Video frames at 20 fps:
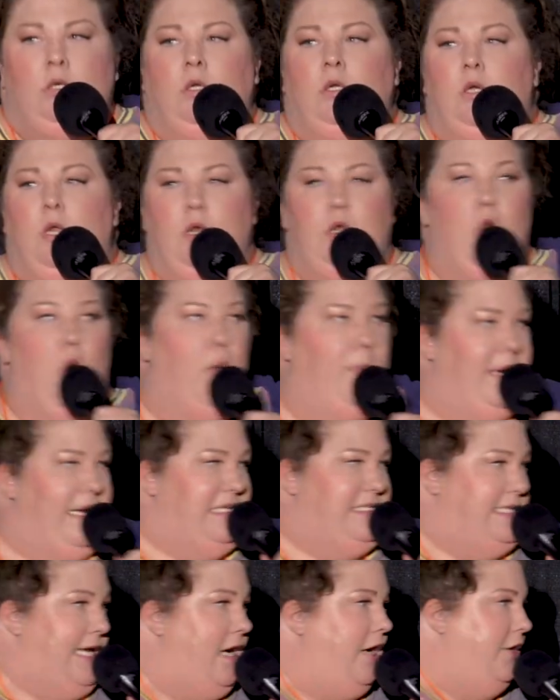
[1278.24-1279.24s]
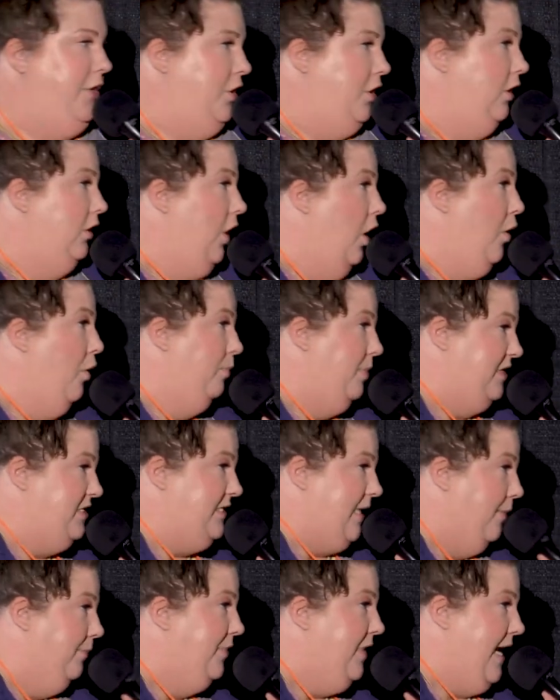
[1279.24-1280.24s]
And nobody's there, you're alone, but
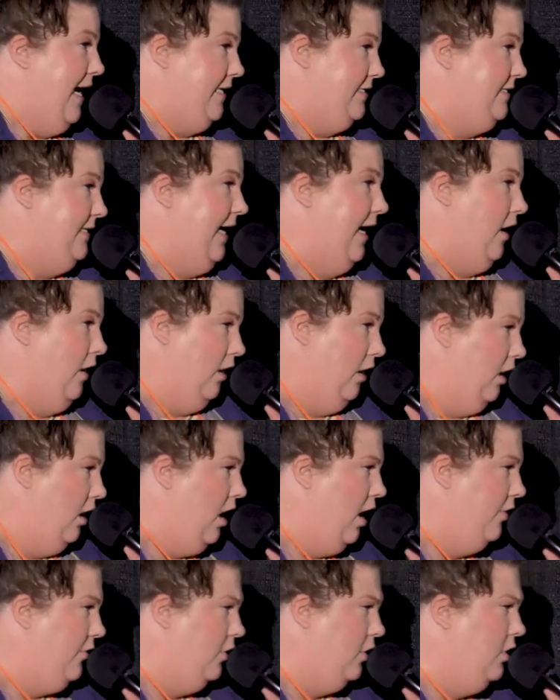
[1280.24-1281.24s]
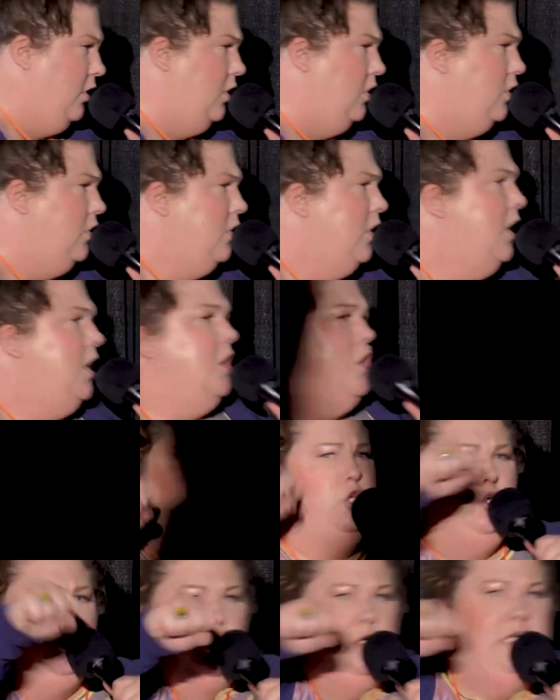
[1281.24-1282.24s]
something has to get hurt other than you. So you